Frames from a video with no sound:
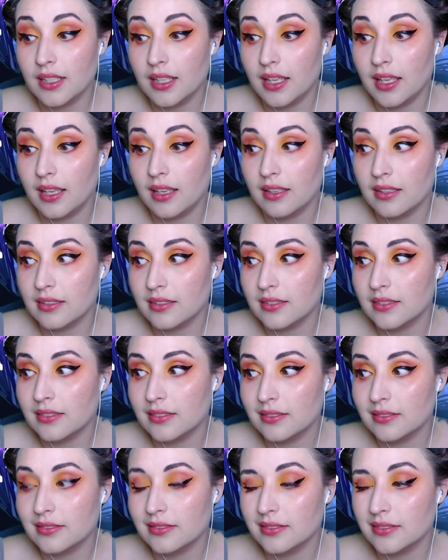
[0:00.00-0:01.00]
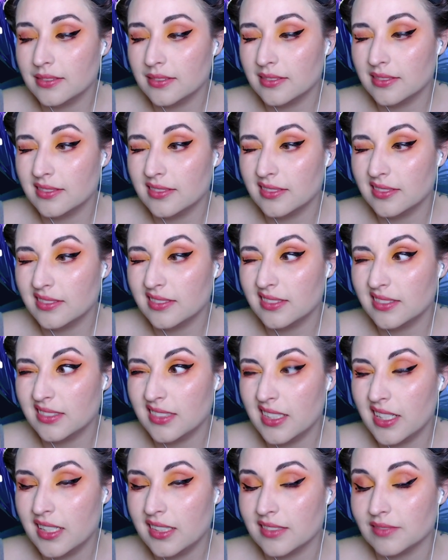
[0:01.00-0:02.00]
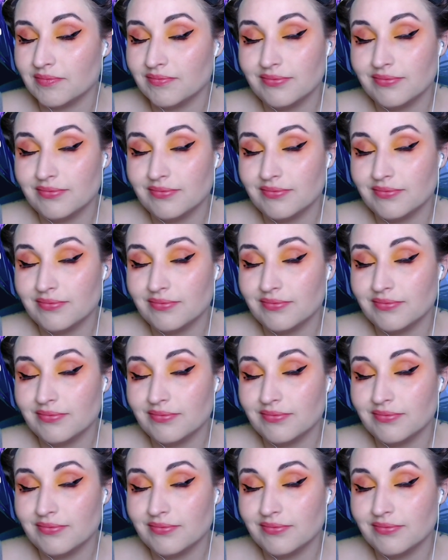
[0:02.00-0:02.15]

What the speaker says: and yeah.